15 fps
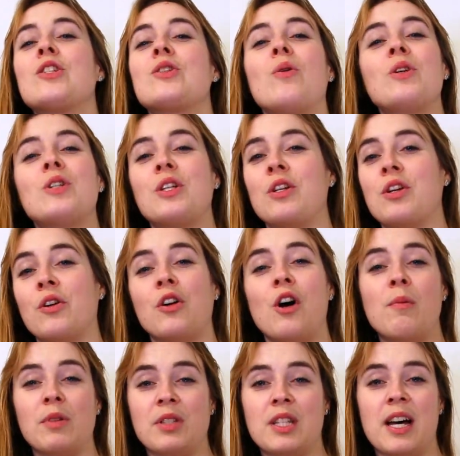order your
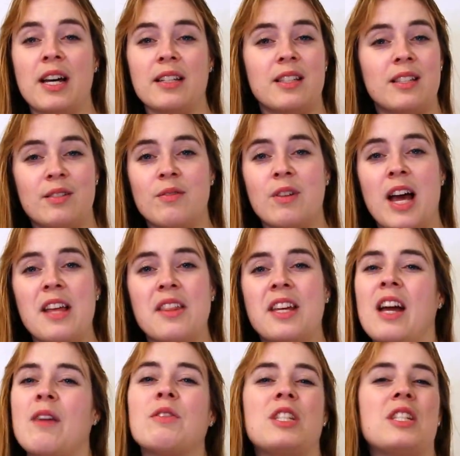normal size. I
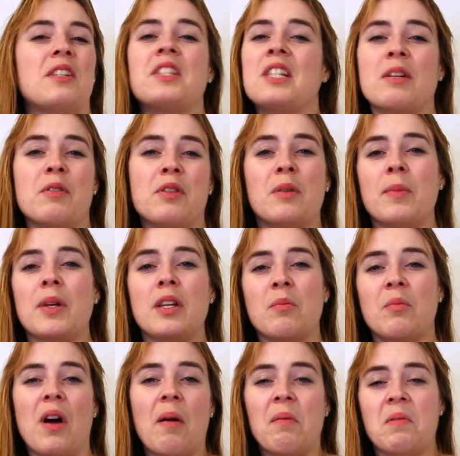think I would still stick with the medium
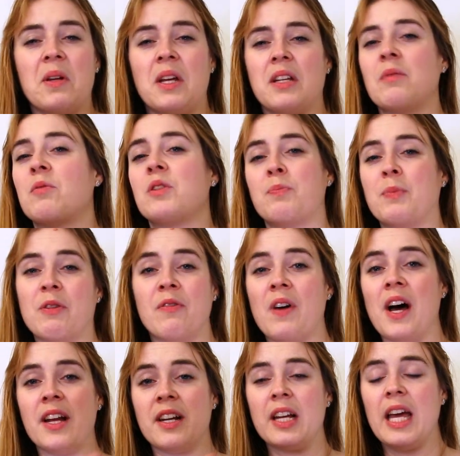probably, and it would be
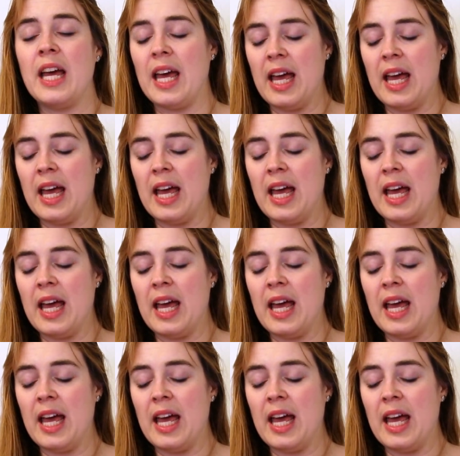fine.